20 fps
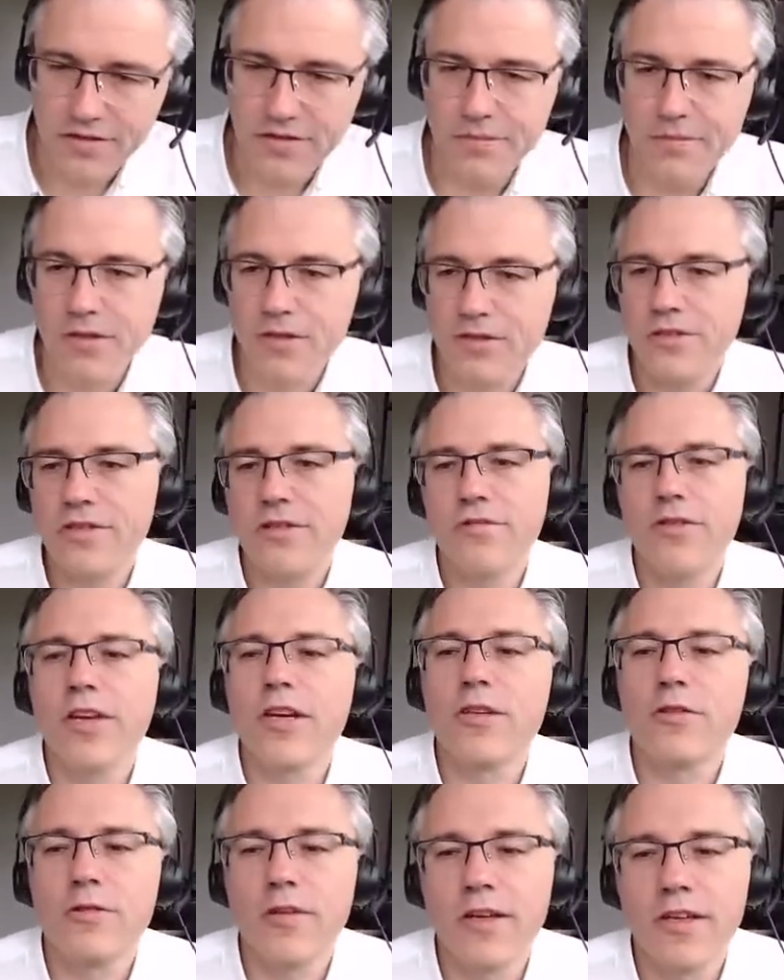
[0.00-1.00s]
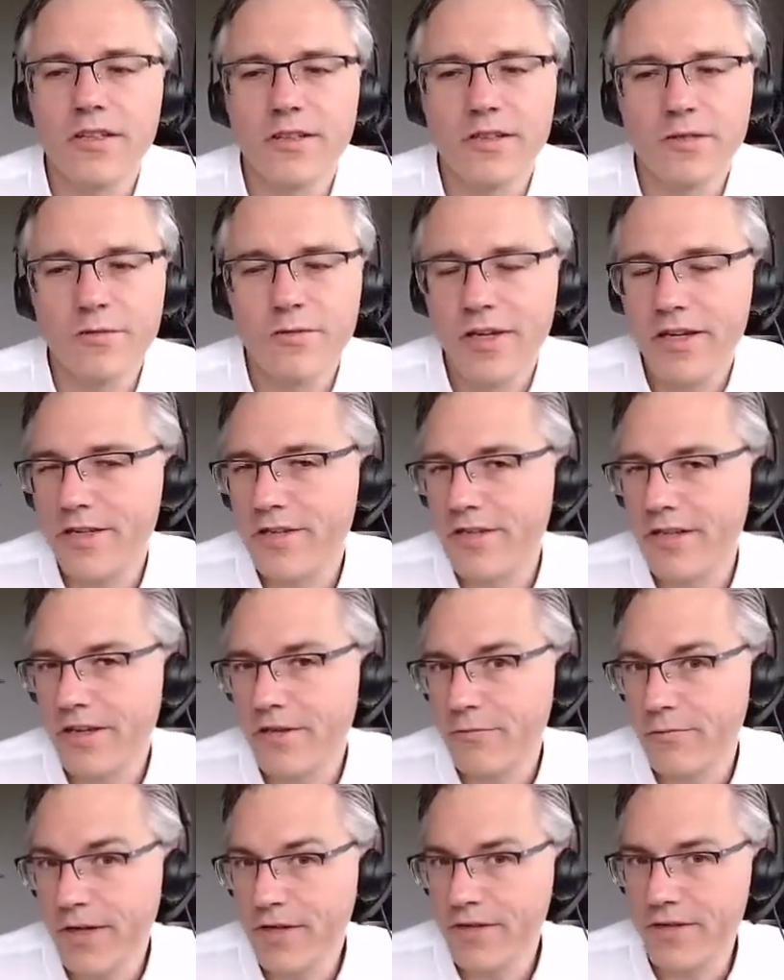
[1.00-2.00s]
The budgetary
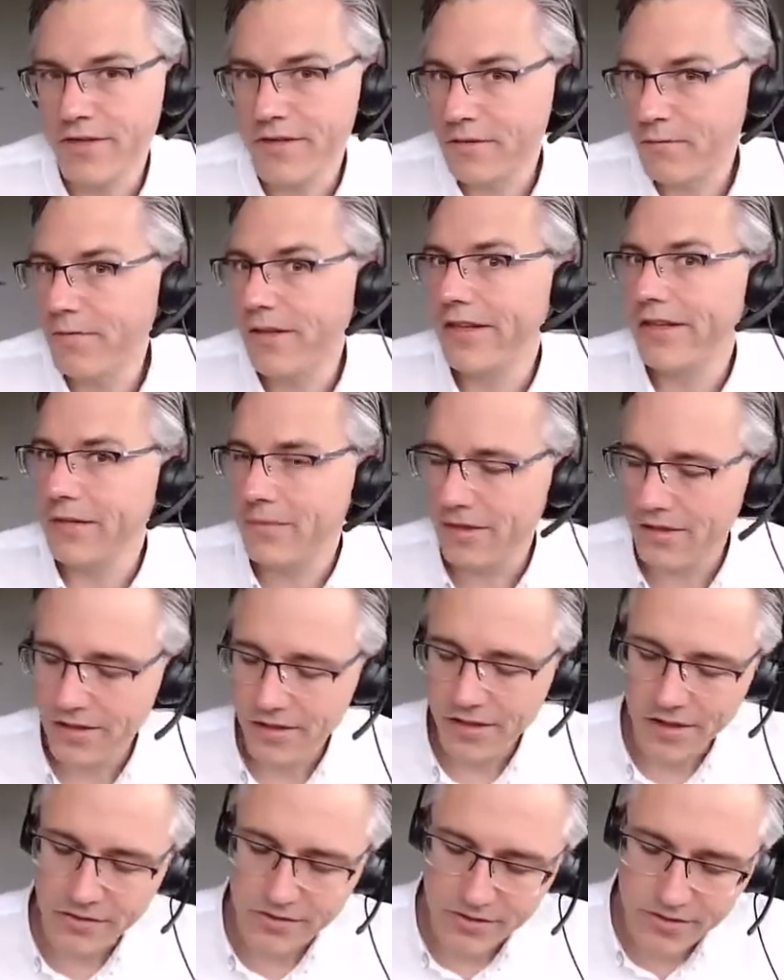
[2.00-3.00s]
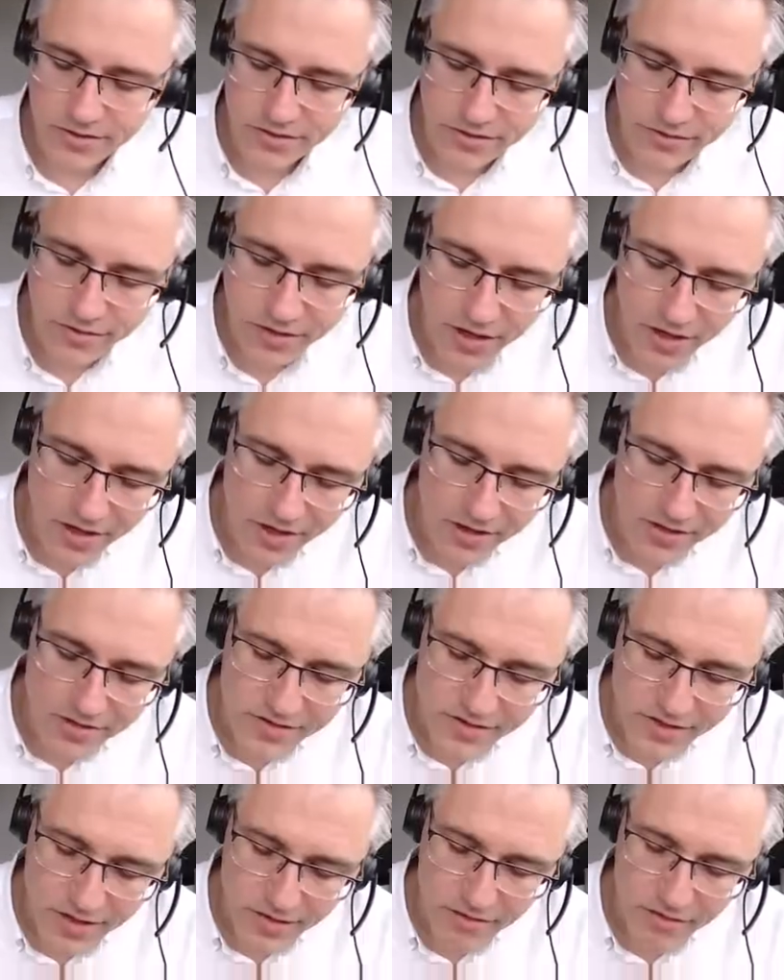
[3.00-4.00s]
equation is where the money goes to.
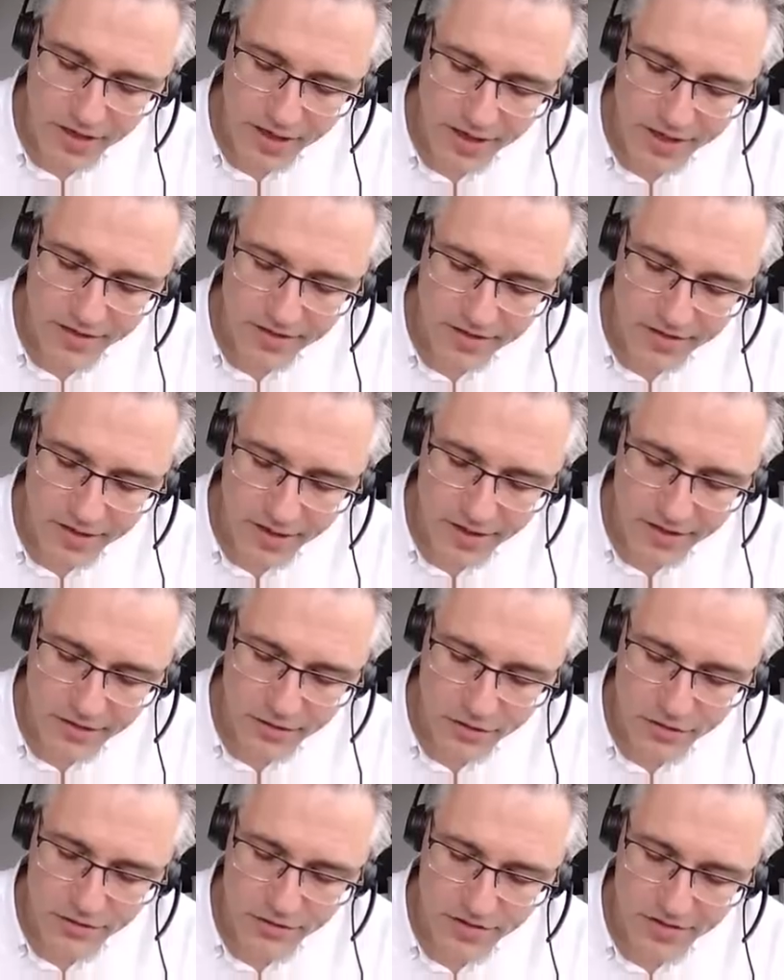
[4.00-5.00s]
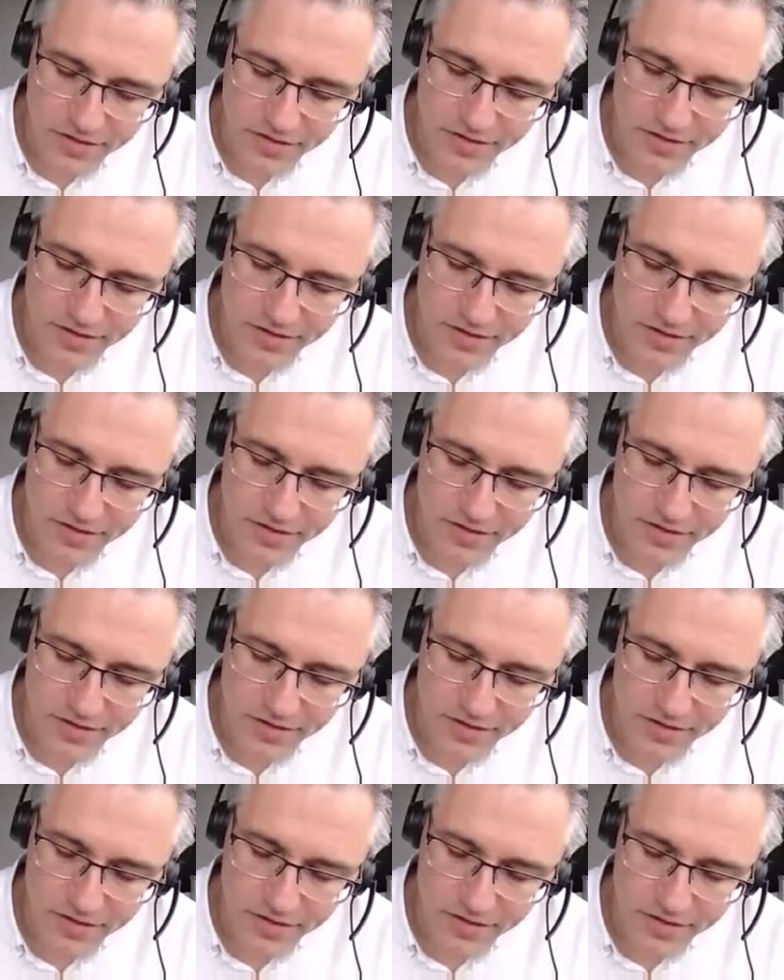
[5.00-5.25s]
So allocation